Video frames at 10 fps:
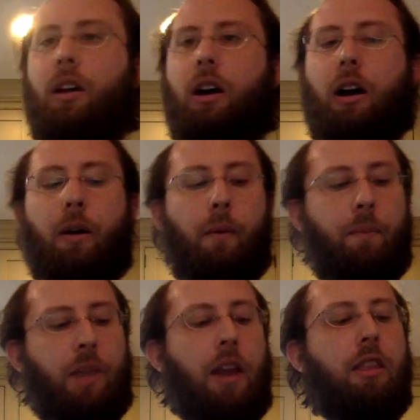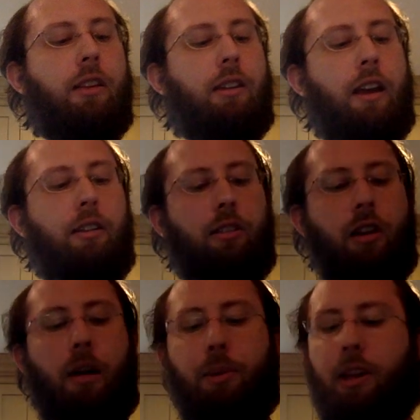And in this case, it's
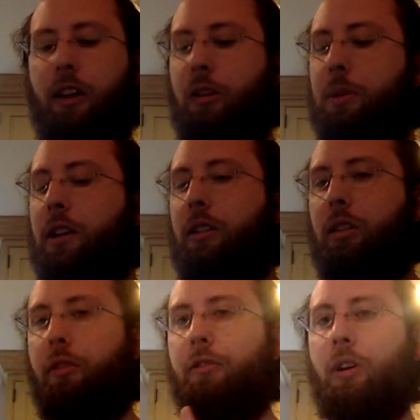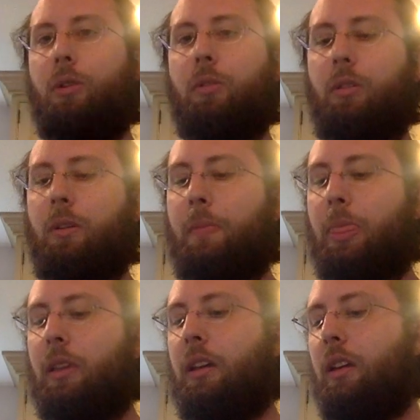complicated because the phone
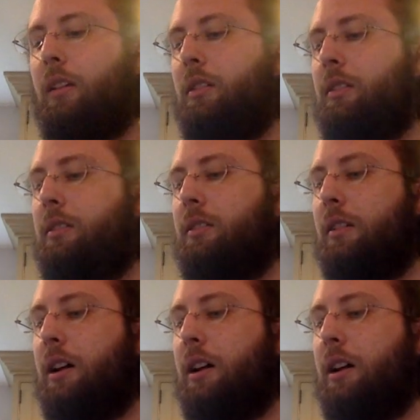is...